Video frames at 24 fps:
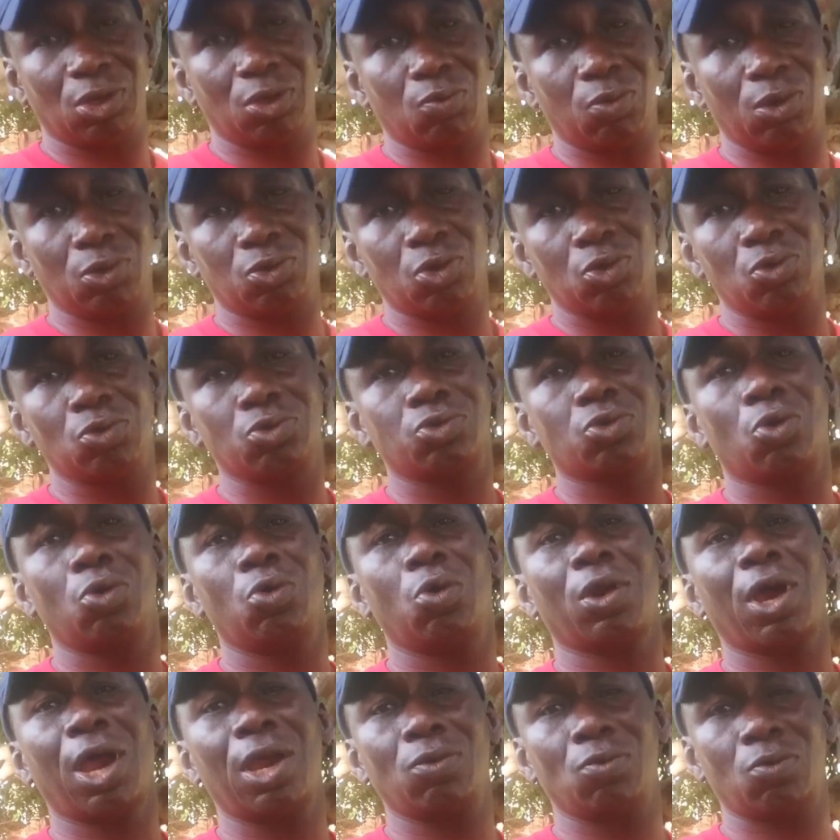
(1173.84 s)
they don't want to use
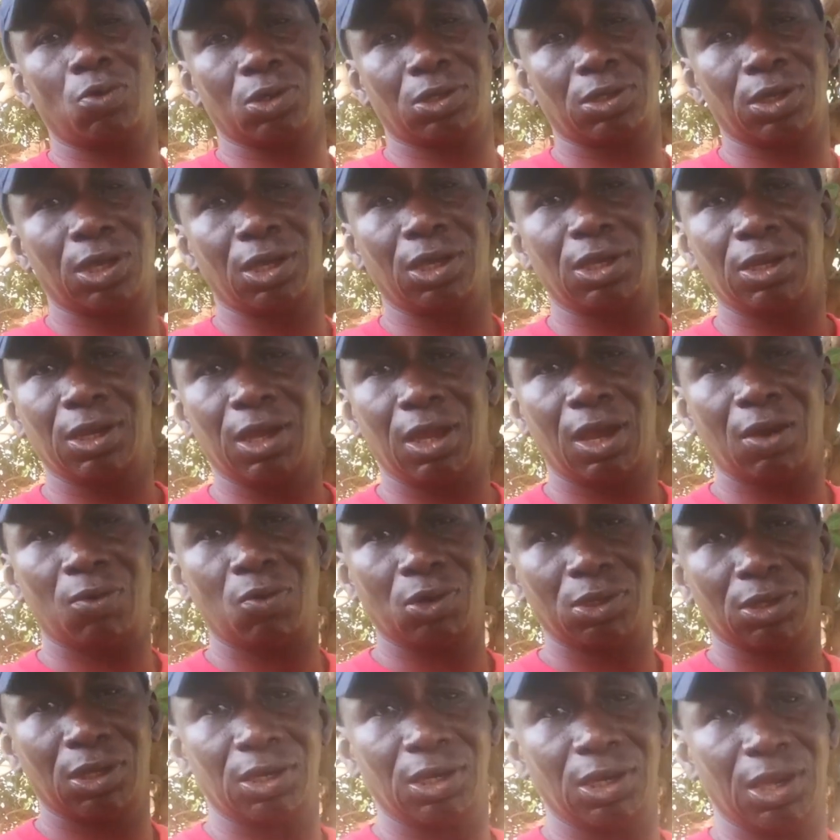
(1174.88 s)
chlorine water
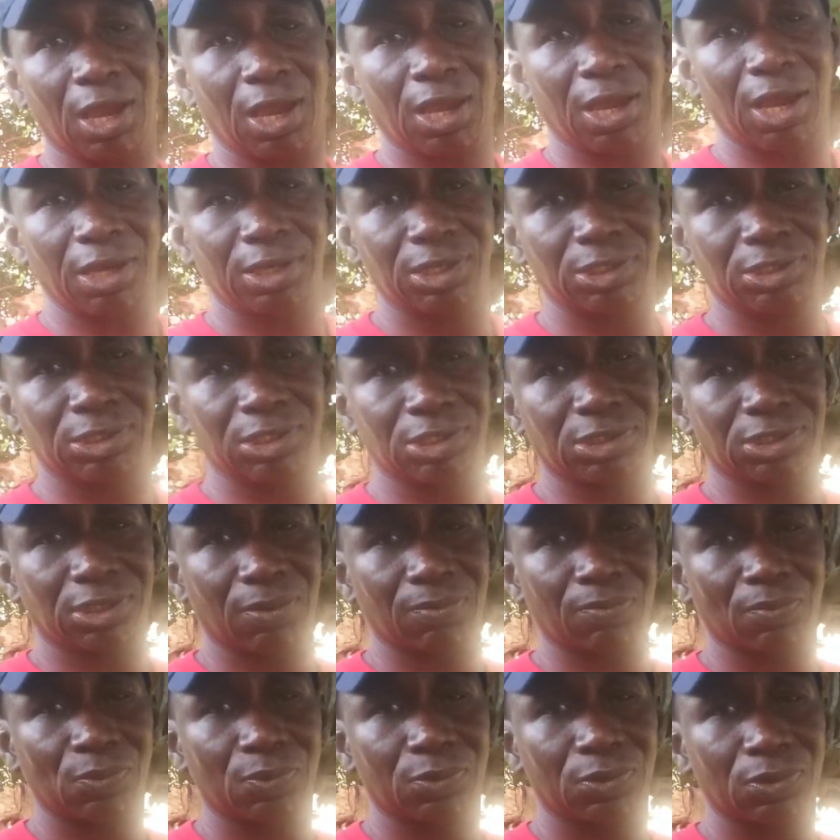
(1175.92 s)
in their garden
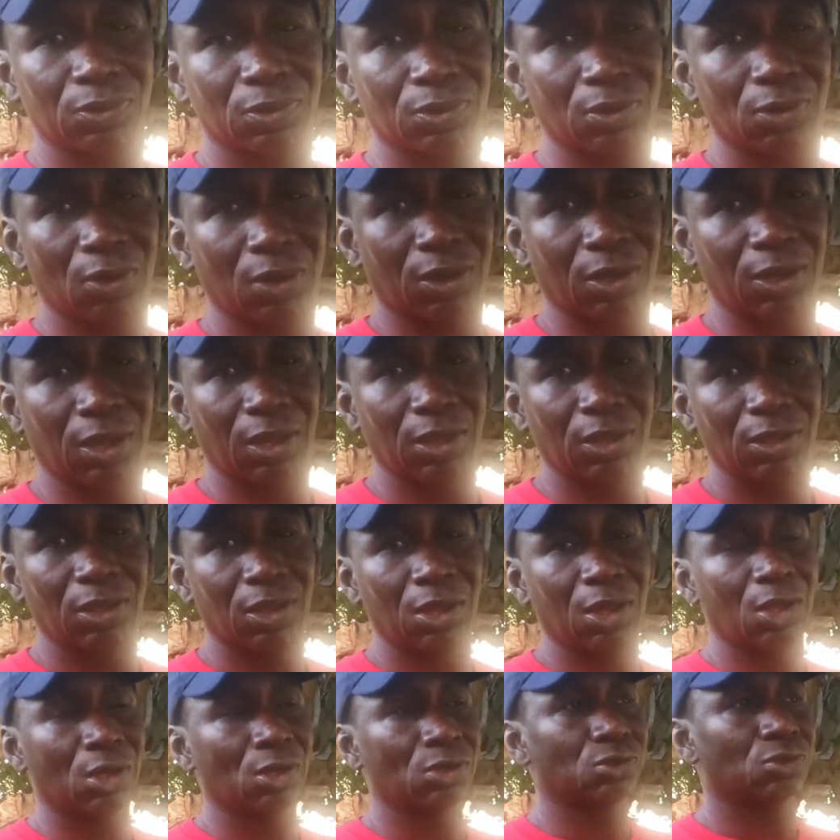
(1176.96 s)
system. Okay.
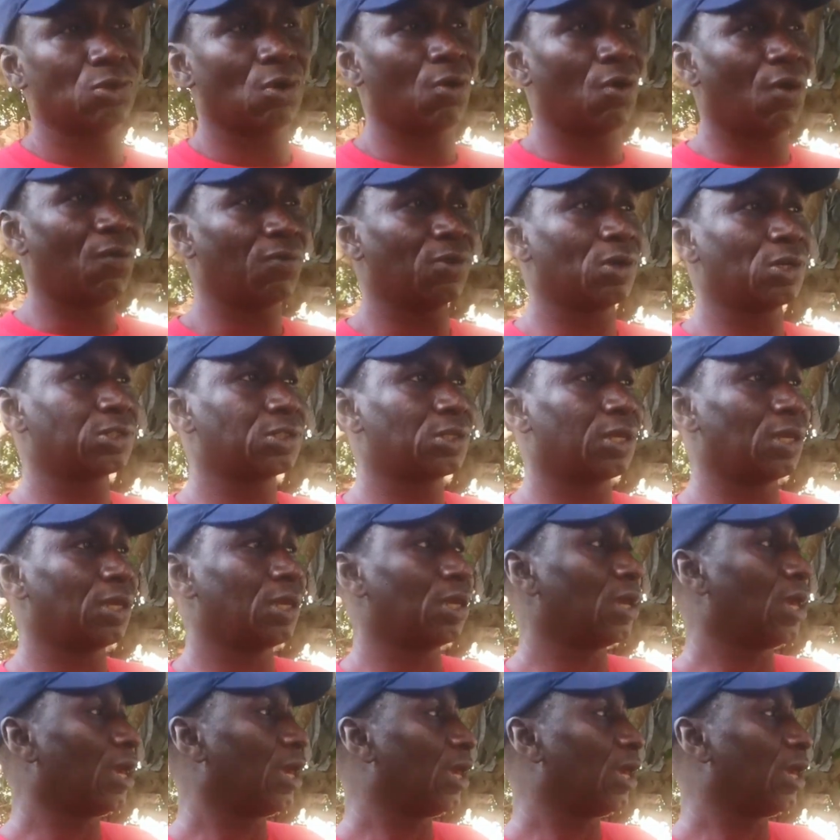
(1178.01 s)
So obviously,